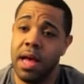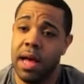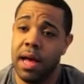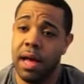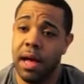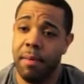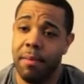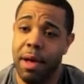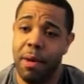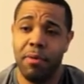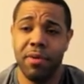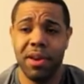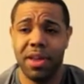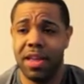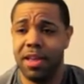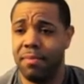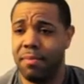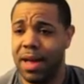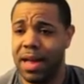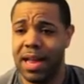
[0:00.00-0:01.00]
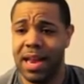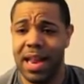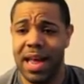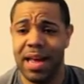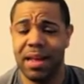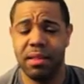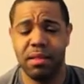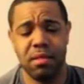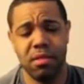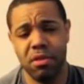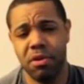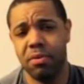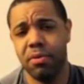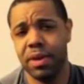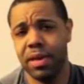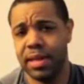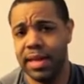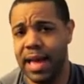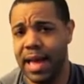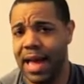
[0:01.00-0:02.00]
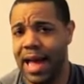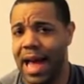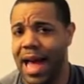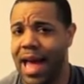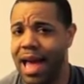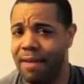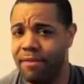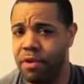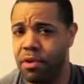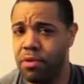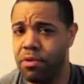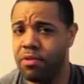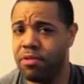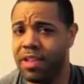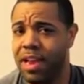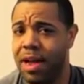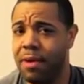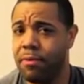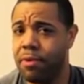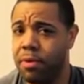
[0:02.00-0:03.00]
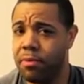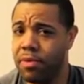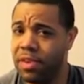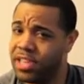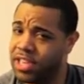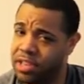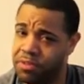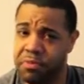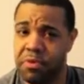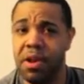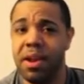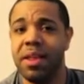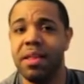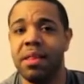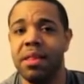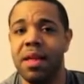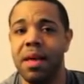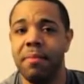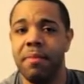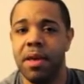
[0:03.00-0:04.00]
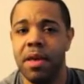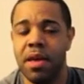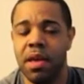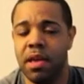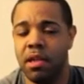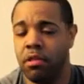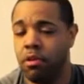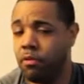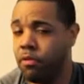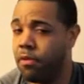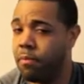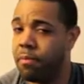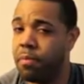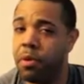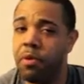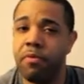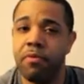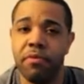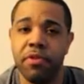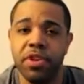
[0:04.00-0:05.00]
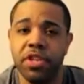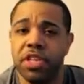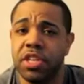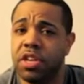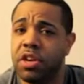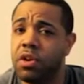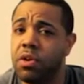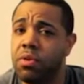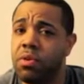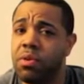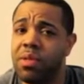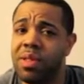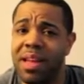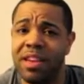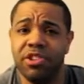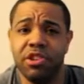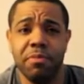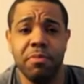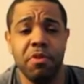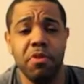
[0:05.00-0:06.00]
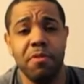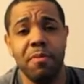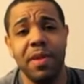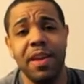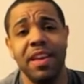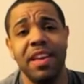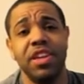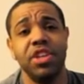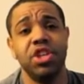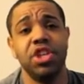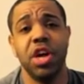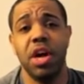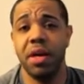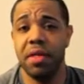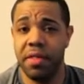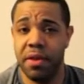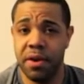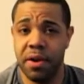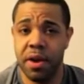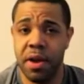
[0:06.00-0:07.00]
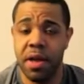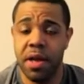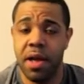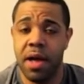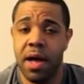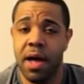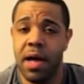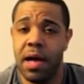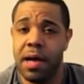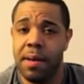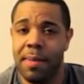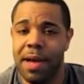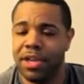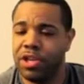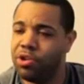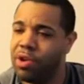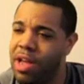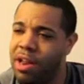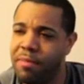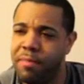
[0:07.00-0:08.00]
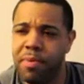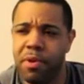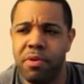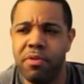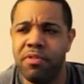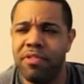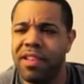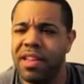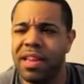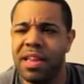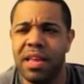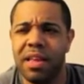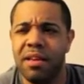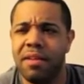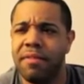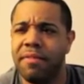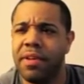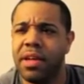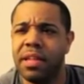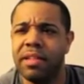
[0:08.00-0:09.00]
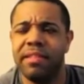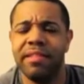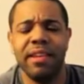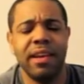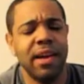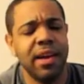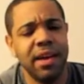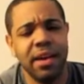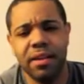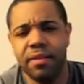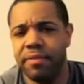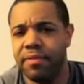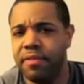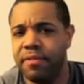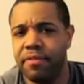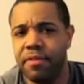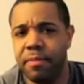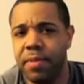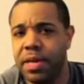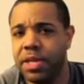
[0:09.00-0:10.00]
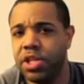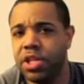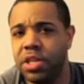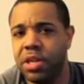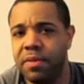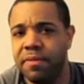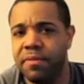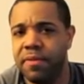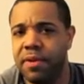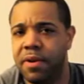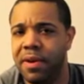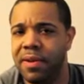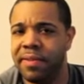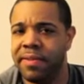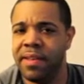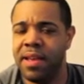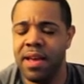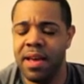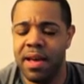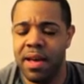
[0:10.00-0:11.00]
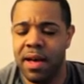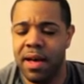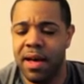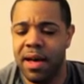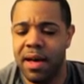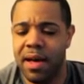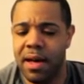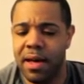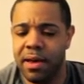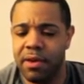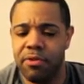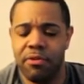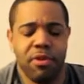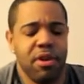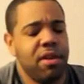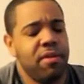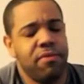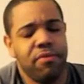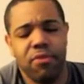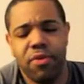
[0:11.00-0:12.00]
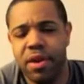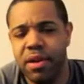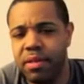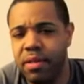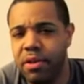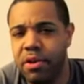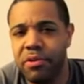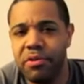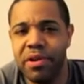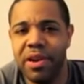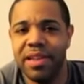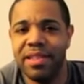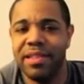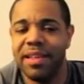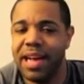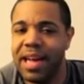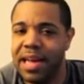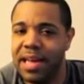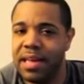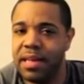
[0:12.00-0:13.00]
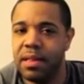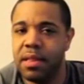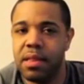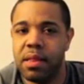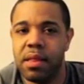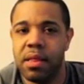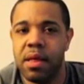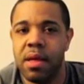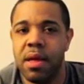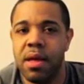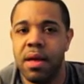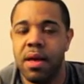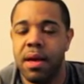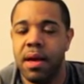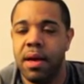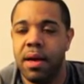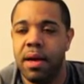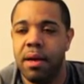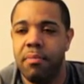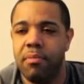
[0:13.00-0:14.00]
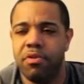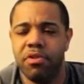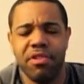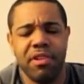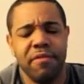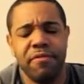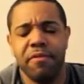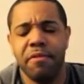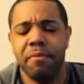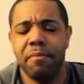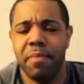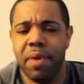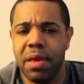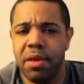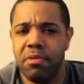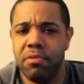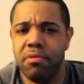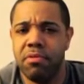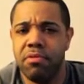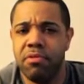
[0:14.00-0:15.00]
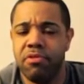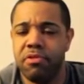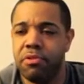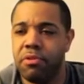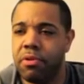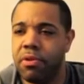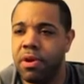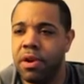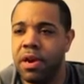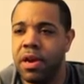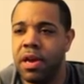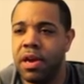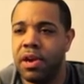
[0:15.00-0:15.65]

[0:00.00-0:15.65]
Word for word: um, I want to keep my clients knowing that I have goals that I want to reach as well as them. So we're both reaching goals that should motivate each other. Um, I try to post and give a ton of information as far as uh, creative ways to create diets, um, or different meals or